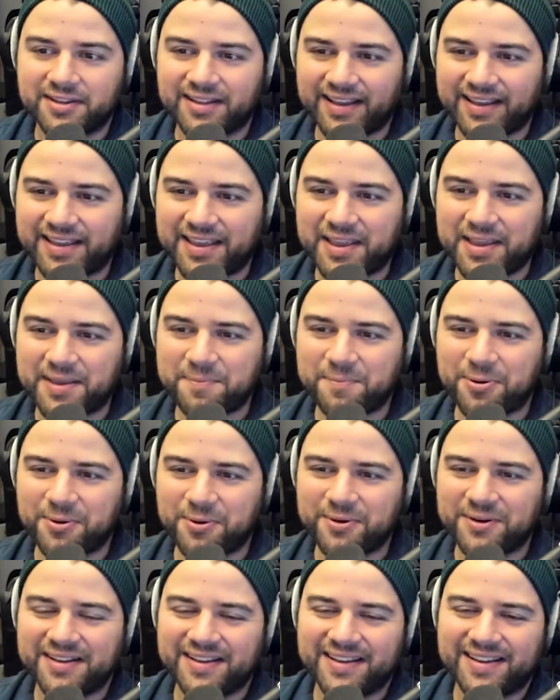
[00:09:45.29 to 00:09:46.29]
Like he
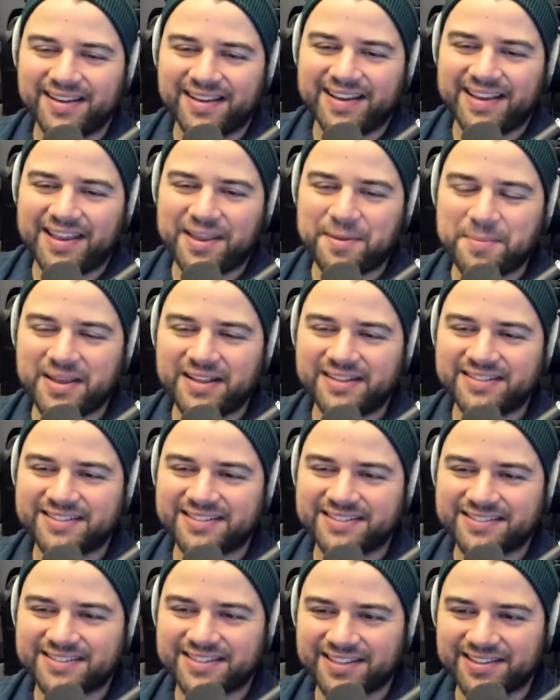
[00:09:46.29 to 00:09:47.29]
meets
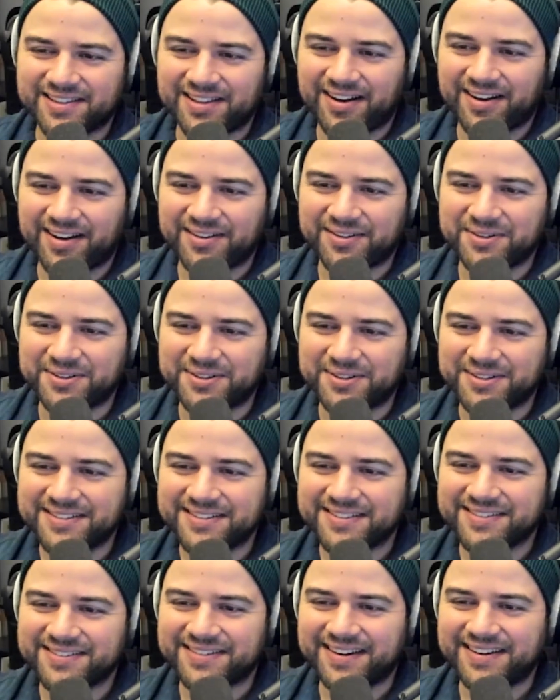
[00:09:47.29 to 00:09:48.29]
DeLongle,
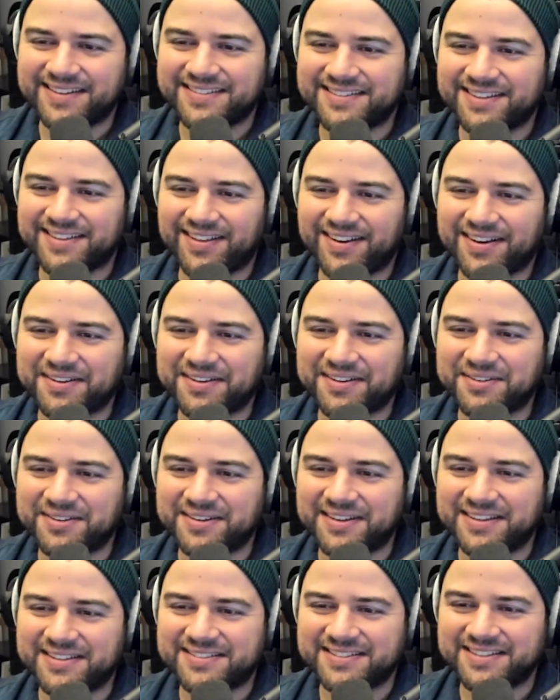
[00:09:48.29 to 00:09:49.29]
right? DeLongle
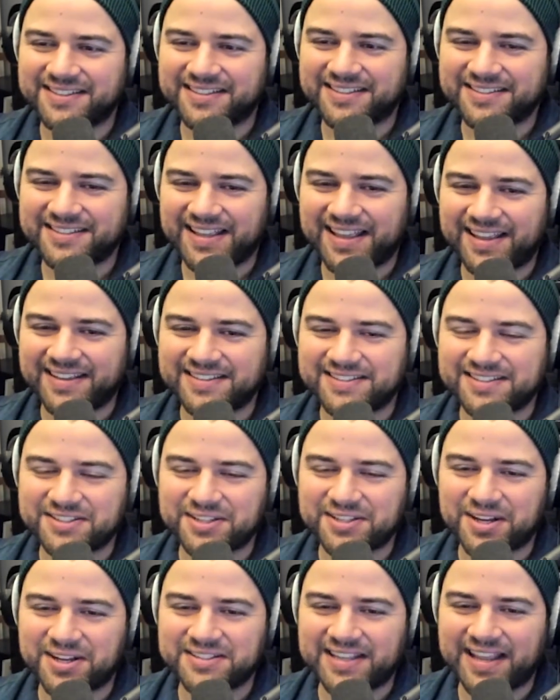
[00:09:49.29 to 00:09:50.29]
is
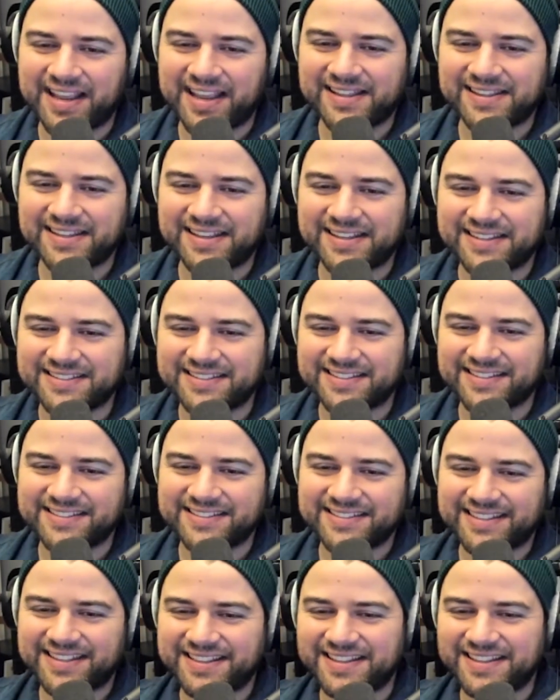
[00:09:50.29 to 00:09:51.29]
Assane's alias
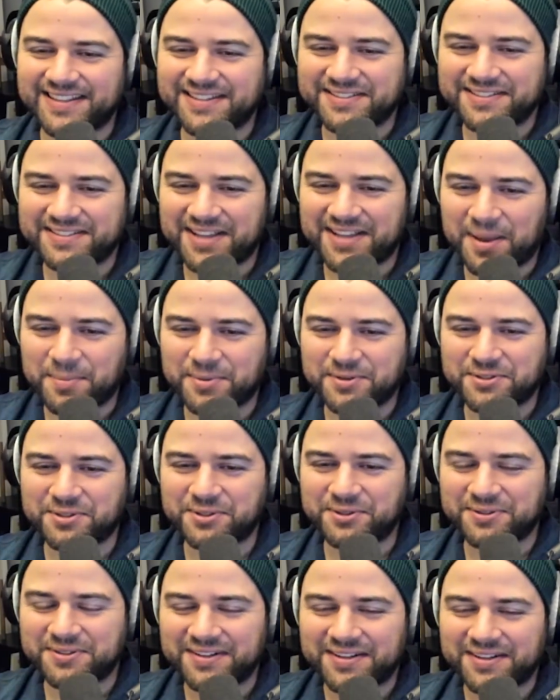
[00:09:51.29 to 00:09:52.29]
in this
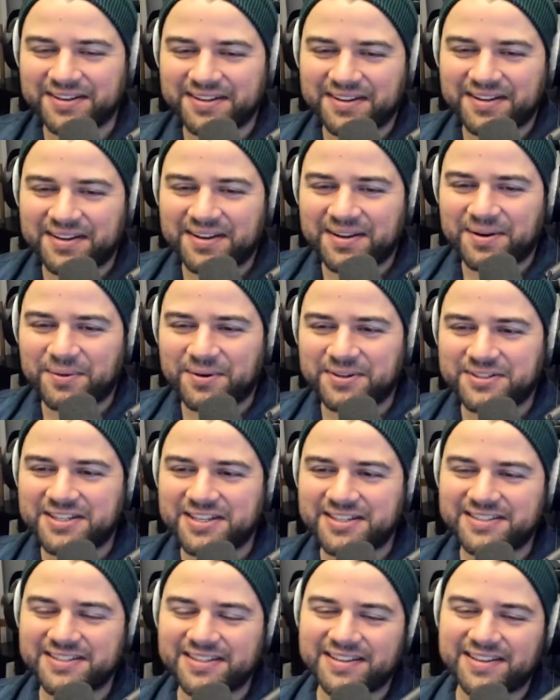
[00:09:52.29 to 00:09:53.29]
episode, which
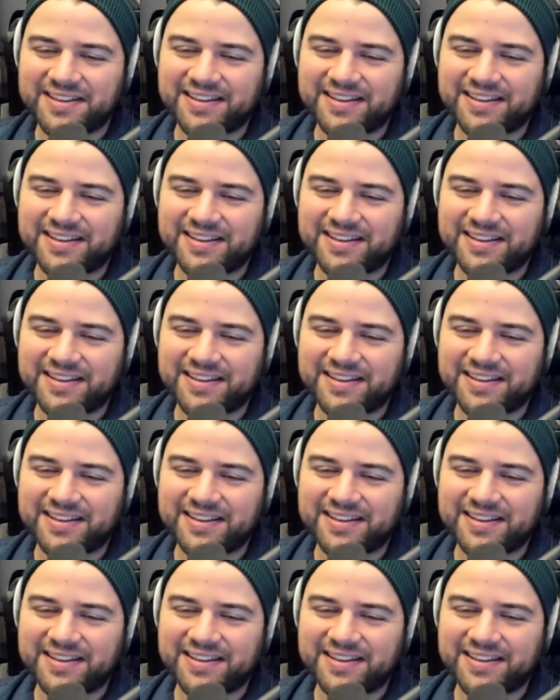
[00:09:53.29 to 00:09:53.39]
his